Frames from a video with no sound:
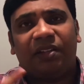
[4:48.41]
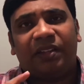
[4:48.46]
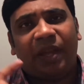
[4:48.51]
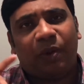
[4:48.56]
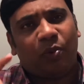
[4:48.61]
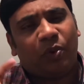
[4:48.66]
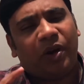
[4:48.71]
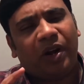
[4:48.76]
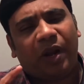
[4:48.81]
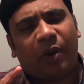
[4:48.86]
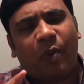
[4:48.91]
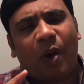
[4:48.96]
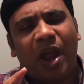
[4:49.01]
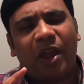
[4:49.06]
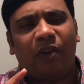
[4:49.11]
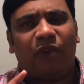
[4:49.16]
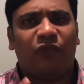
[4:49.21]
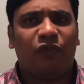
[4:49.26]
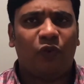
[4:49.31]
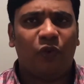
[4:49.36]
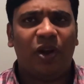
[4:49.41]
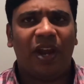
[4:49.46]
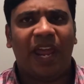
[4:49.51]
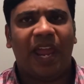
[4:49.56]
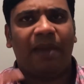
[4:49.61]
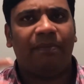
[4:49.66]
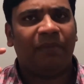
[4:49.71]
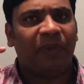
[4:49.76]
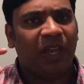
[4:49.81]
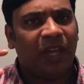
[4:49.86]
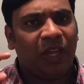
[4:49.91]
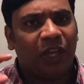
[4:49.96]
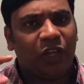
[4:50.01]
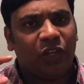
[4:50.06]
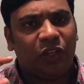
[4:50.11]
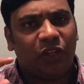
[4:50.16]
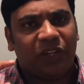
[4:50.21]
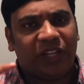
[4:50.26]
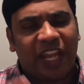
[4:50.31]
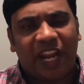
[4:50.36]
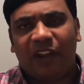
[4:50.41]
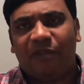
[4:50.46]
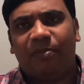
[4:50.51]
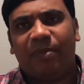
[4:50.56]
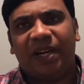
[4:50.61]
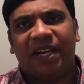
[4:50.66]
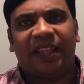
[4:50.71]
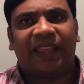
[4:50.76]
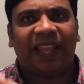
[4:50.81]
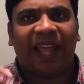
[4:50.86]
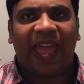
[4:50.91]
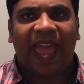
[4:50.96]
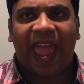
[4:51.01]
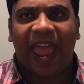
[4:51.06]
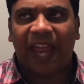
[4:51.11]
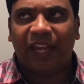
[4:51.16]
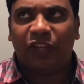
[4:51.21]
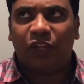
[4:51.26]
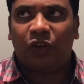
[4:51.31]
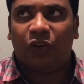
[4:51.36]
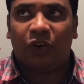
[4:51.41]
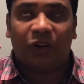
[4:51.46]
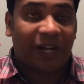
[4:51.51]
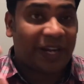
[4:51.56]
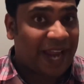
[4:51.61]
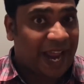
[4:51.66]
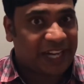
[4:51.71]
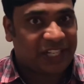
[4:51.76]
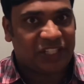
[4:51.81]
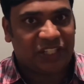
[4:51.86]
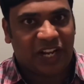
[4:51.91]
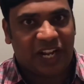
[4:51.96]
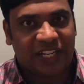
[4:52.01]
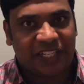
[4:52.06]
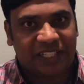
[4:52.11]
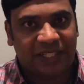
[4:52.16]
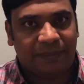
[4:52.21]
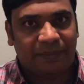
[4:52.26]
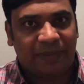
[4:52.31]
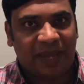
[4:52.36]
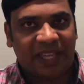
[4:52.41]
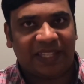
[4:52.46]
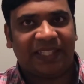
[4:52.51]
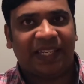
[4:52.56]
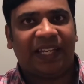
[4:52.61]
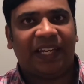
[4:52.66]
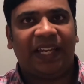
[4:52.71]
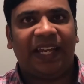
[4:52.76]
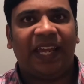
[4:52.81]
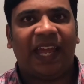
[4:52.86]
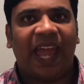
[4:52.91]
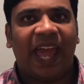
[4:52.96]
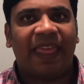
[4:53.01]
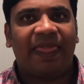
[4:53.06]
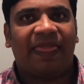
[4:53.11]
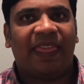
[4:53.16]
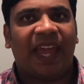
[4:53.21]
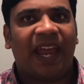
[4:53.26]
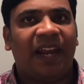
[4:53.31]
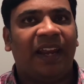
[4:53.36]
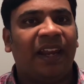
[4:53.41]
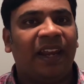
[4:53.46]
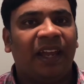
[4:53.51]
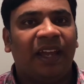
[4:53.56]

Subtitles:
they would require a full name, your date of birth, and your nationality basically, and then